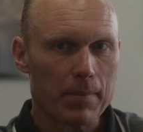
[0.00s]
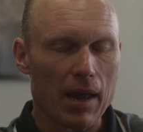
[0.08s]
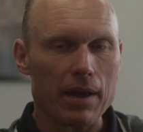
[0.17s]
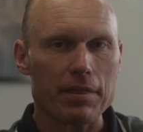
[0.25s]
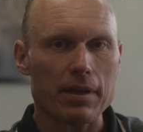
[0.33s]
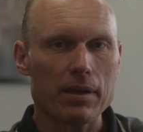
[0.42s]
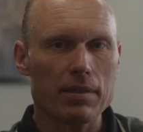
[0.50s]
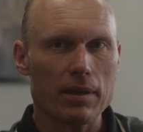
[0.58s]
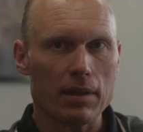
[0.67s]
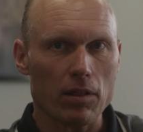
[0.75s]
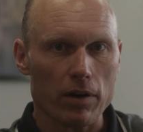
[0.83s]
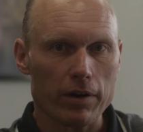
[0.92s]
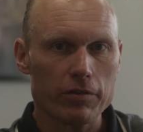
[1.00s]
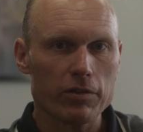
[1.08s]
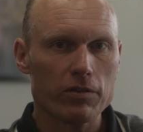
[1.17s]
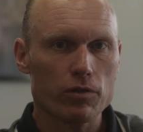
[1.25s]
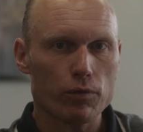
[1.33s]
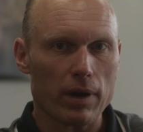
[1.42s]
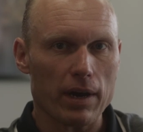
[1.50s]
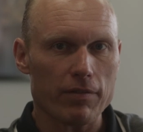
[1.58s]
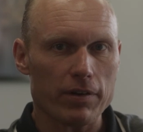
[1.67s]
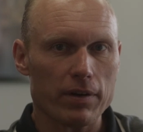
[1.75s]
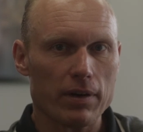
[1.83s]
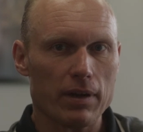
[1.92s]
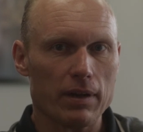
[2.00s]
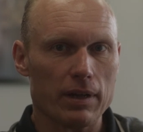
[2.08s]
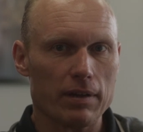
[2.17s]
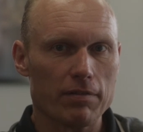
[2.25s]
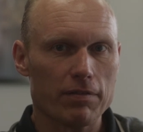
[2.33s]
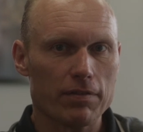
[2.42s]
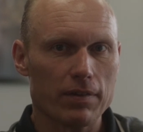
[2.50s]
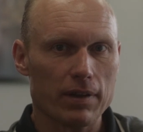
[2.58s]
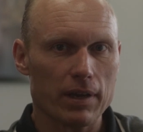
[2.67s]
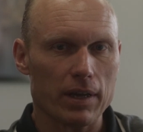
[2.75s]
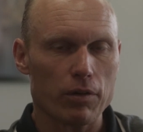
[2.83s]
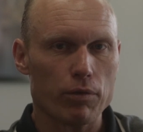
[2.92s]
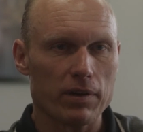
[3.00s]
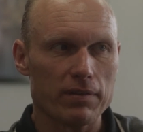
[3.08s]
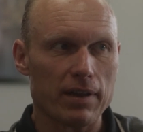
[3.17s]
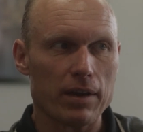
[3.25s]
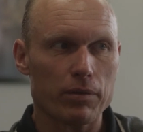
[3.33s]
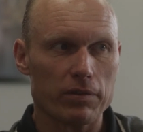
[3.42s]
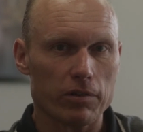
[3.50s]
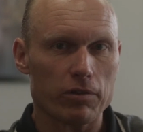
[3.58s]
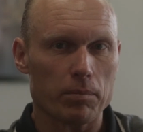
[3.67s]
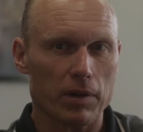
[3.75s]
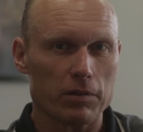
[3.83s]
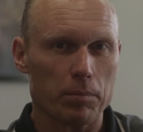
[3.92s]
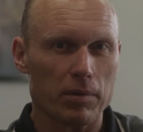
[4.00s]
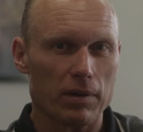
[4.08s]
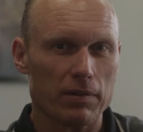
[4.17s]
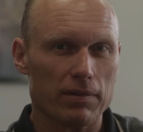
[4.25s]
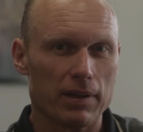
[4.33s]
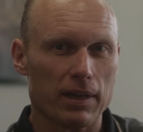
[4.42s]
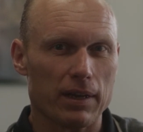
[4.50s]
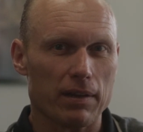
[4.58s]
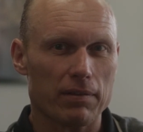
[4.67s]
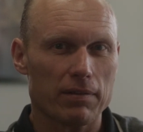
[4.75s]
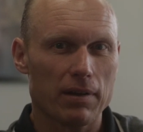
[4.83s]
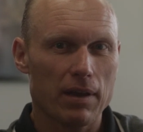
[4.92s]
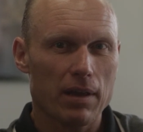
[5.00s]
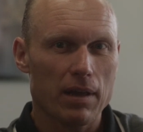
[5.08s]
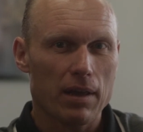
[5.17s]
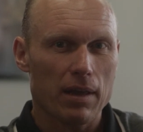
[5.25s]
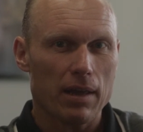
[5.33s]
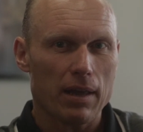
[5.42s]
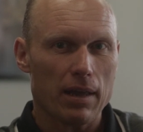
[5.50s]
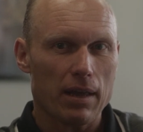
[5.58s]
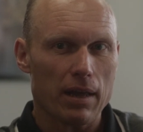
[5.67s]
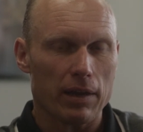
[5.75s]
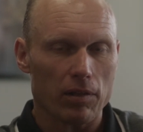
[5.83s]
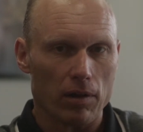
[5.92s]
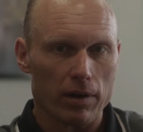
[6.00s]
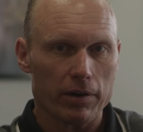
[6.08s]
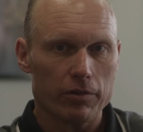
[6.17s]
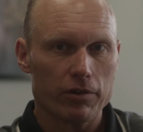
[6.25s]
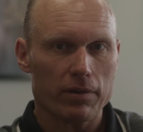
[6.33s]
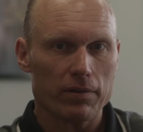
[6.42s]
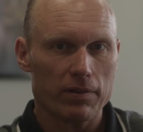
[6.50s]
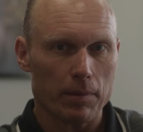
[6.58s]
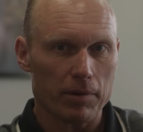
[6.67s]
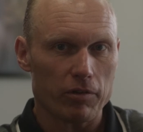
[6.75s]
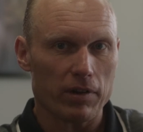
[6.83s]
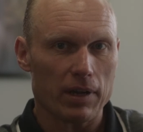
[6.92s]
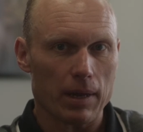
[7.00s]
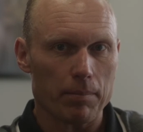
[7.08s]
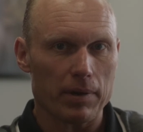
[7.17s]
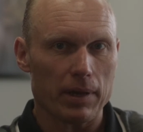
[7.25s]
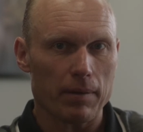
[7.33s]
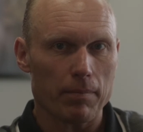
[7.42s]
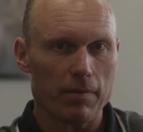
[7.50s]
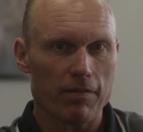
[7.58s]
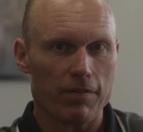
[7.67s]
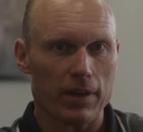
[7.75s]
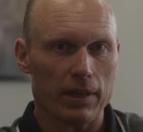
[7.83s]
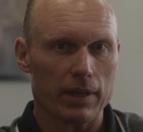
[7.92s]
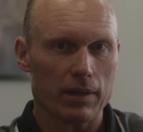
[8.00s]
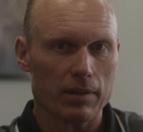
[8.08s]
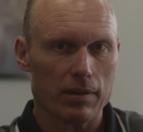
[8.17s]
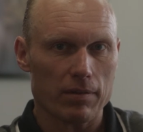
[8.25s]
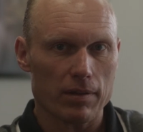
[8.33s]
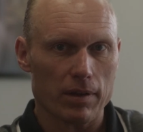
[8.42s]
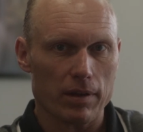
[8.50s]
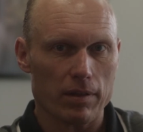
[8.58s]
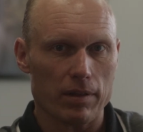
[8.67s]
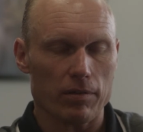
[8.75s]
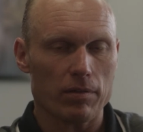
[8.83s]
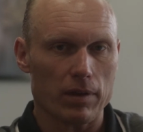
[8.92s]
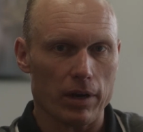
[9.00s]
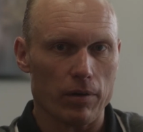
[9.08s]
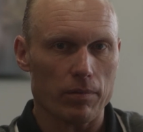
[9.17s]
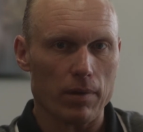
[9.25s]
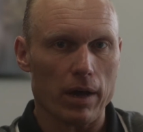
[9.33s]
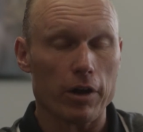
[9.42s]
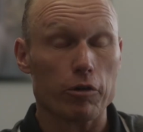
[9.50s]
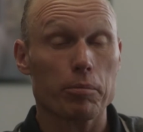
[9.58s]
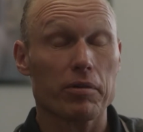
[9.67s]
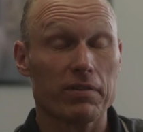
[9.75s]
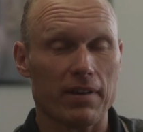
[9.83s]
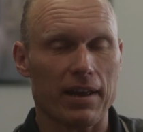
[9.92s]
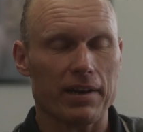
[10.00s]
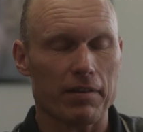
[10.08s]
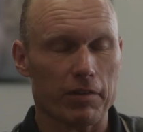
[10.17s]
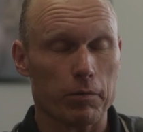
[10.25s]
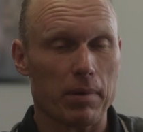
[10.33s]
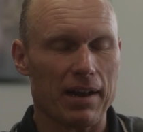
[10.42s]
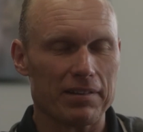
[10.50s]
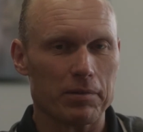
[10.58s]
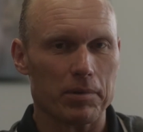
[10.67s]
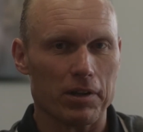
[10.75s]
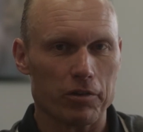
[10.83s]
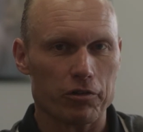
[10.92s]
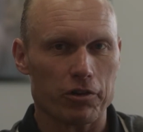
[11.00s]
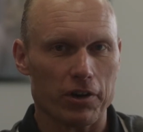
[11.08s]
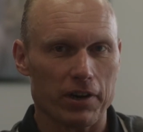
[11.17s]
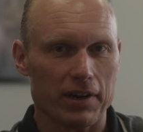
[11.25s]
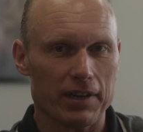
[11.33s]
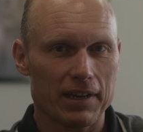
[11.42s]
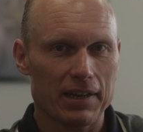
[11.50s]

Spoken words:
I think the largest driver of increased acquisition multiples is a large CPG company feeling that, 100%, if it's possible, assured